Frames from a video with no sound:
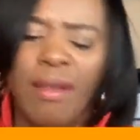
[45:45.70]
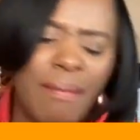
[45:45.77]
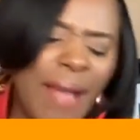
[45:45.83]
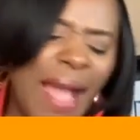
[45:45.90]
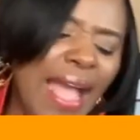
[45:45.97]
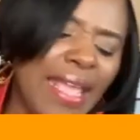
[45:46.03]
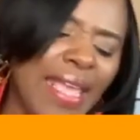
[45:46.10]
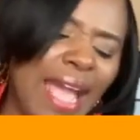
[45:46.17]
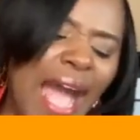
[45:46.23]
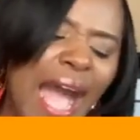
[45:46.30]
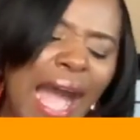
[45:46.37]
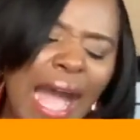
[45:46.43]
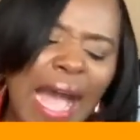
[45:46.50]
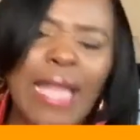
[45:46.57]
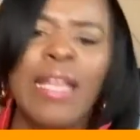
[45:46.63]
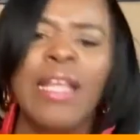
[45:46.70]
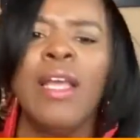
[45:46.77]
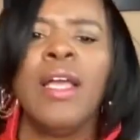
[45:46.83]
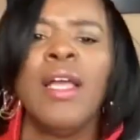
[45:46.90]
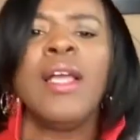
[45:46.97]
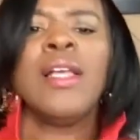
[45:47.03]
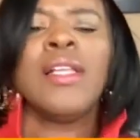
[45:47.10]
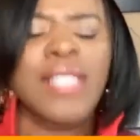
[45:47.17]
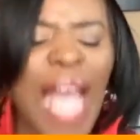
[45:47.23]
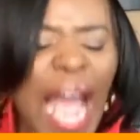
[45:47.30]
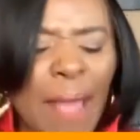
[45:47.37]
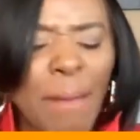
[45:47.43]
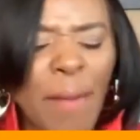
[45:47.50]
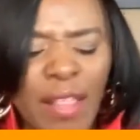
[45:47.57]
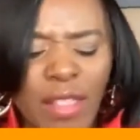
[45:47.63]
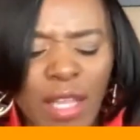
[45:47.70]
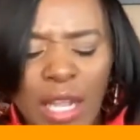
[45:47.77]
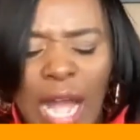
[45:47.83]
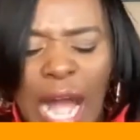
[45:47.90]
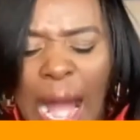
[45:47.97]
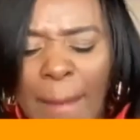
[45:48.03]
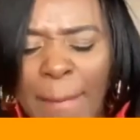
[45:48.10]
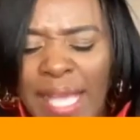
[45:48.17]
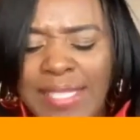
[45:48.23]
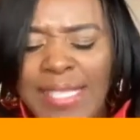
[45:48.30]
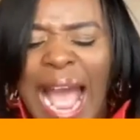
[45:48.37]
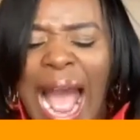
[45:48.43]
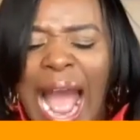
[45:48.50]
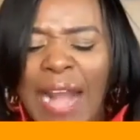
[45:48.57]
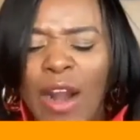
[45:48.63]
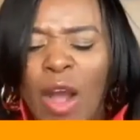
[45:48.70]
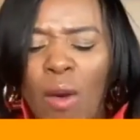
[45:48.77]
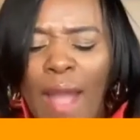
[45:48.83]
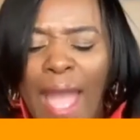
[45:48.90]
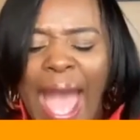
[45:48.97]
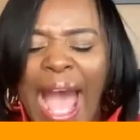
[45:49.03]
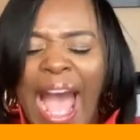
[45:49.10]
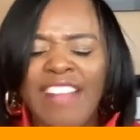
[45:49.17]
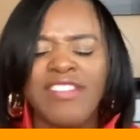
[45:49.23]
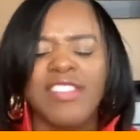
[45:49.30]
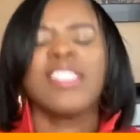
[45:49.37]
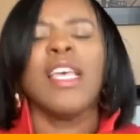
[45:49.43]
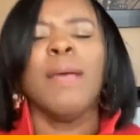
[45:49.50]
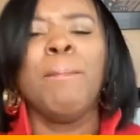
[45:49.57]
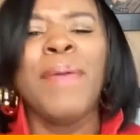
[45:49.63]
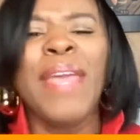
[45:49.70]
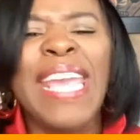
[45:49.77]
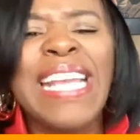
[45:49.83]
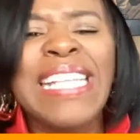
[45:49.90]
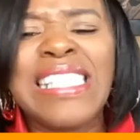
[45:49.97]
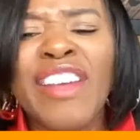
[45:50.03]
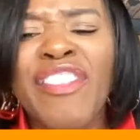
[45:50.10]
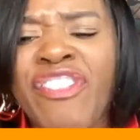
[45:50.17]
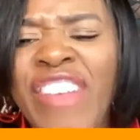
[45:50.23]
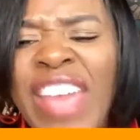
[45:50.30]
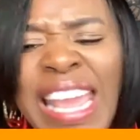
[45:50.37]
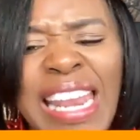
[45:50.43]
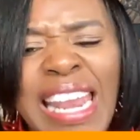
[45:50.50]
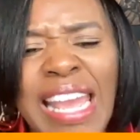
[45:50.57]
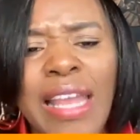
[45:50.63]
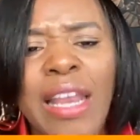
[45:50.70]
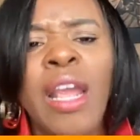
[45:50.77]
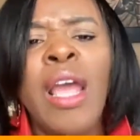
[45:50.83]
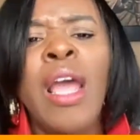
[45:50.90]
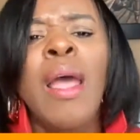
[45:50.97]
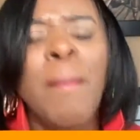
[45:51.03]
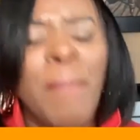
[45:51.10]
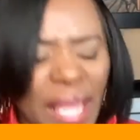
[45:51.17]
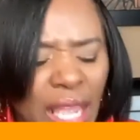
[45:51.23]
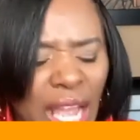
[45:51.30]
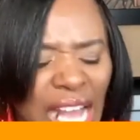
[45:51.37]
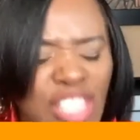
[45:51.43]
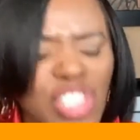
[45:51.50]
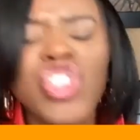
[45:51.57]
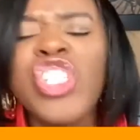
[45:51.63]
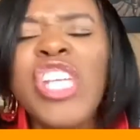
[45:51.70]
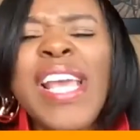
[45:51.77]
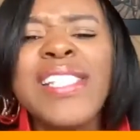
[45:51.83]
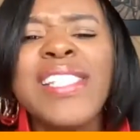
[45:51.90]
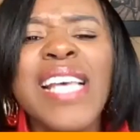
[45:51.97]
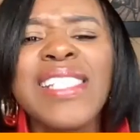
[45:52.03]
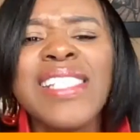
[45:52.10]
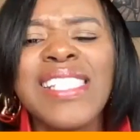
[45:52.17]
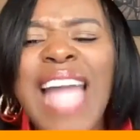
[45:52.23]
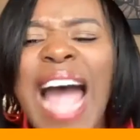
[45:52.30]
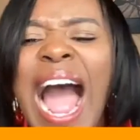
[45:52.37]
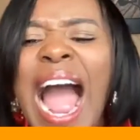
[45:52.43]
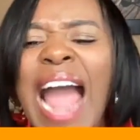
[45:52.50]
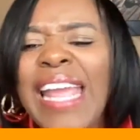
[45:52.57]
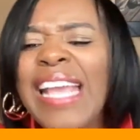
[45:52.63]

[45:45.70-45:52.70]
My God. Type in the comments, I don't have to be defeated because Jesus died.